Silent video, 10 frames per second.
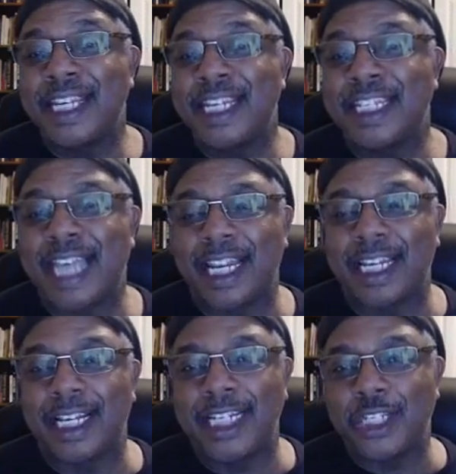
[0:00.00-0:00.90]
is that
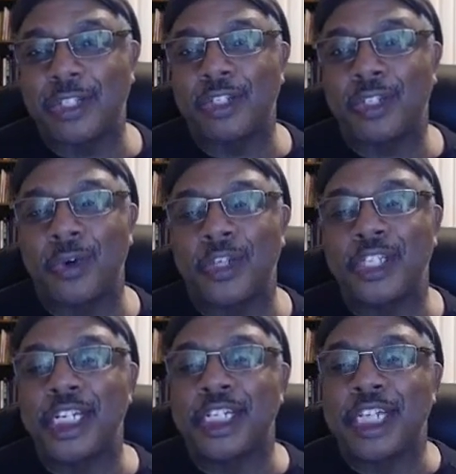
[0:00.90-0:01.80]
each of the stories
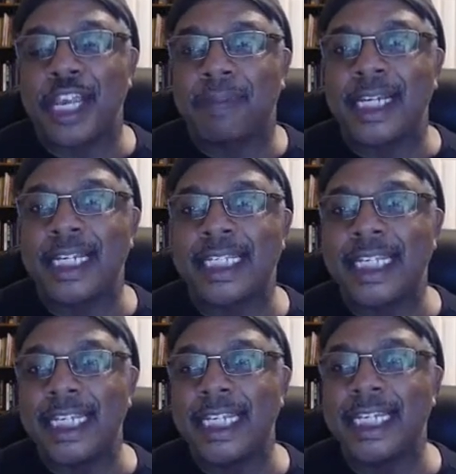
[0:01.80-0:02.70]
need to take place
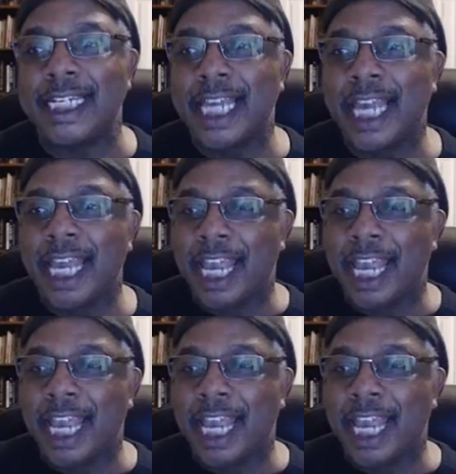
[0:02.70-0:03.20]
in